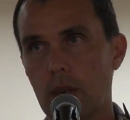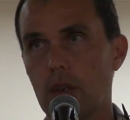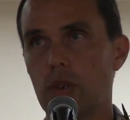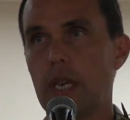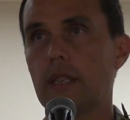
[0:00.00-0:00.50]

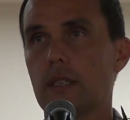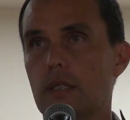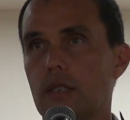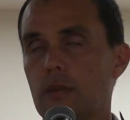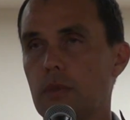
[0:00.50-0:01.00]
create the
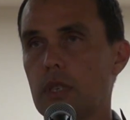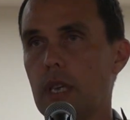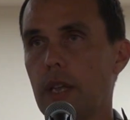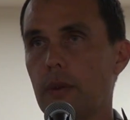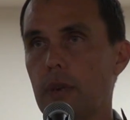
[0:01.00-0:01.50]
system
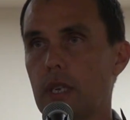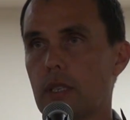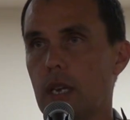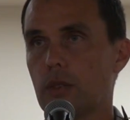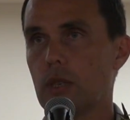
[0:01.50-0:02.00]
together, and
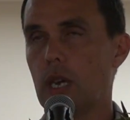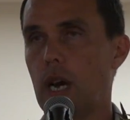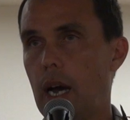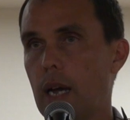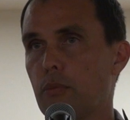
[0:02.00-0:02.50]
it's actually a
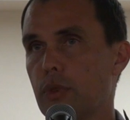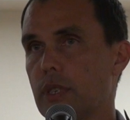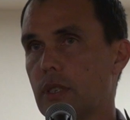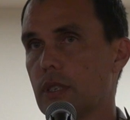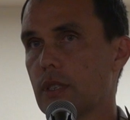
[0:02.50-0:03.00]

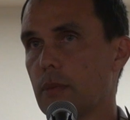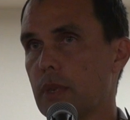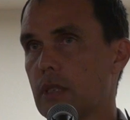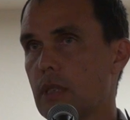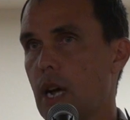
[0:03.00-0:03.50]
hybrid system.
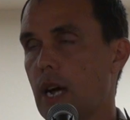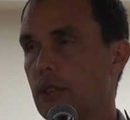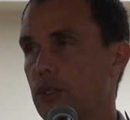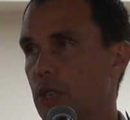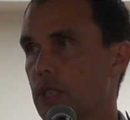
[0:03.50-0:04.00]
It's
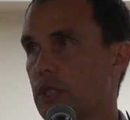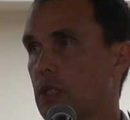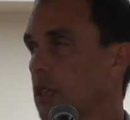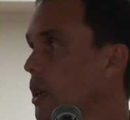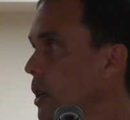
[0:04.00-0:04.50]
not
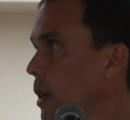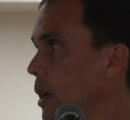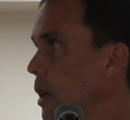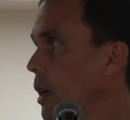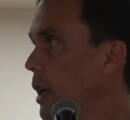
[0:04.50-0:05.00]
just
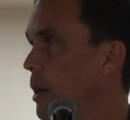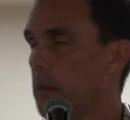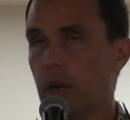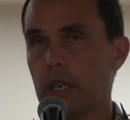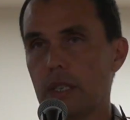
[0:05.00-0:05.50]
an
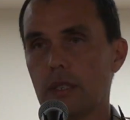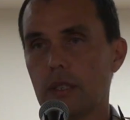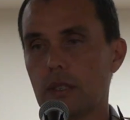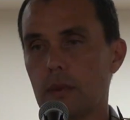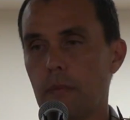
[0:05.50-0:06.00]
American
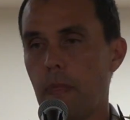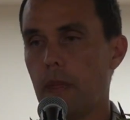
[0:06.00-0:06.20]
system.